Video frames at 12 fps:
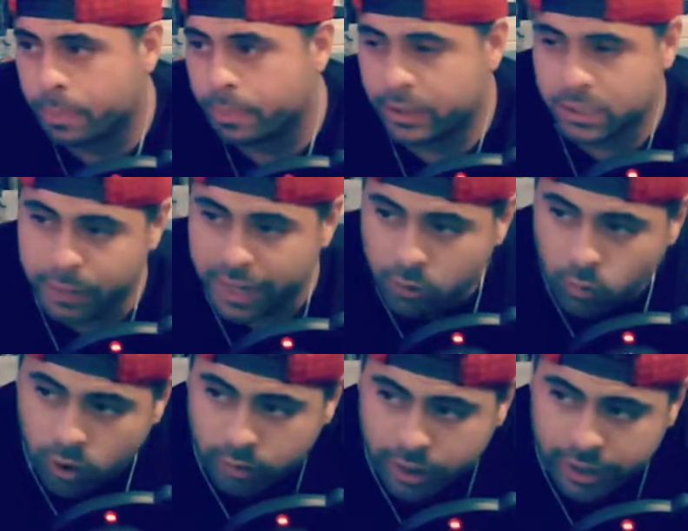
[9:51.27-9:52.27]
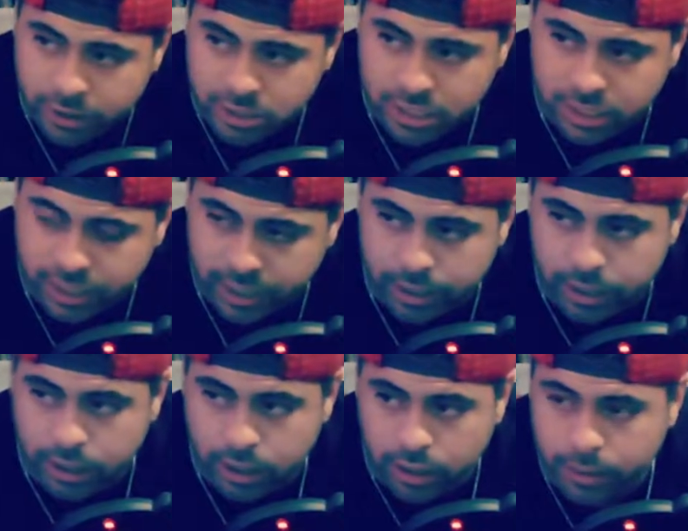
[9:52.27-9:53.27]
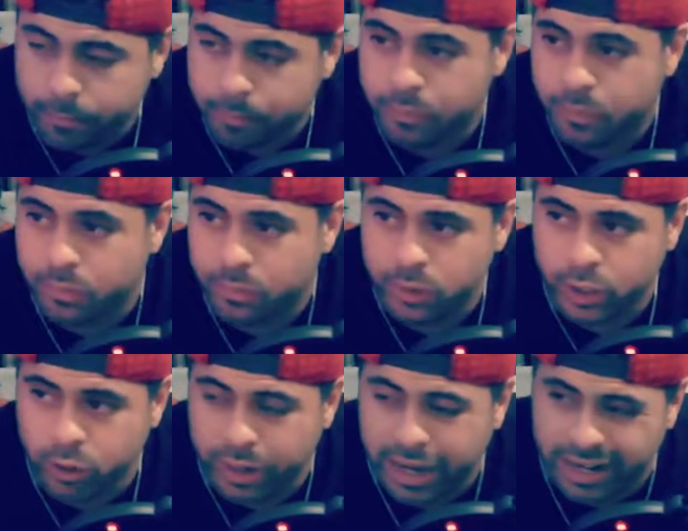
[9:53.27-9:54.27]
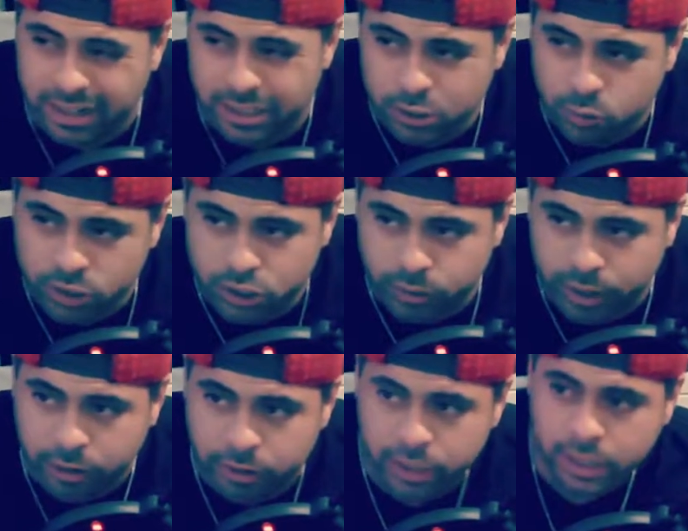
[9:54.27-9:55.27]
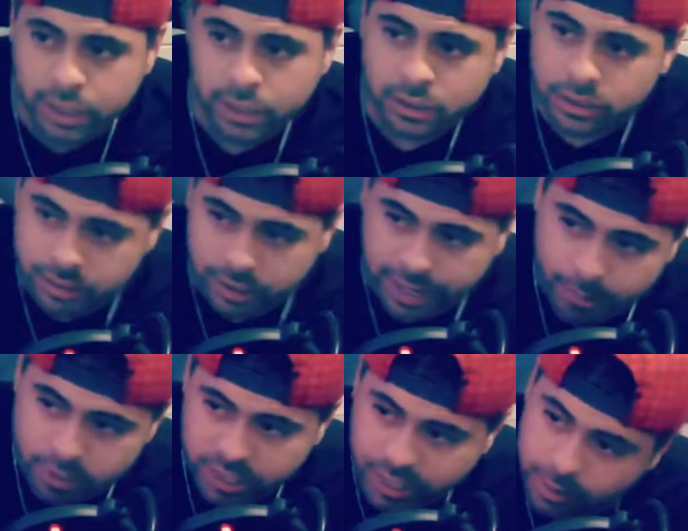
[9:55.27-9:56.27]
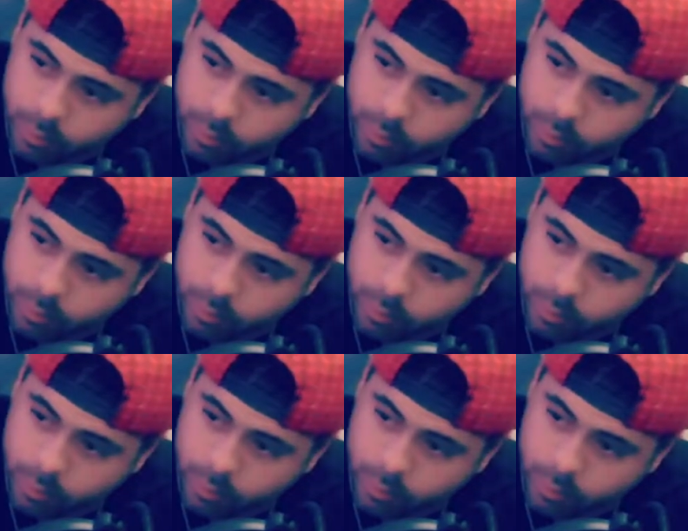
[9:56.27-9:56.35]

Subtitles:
This back wall right here is gonna get kind of switched around the camera's gonna end up going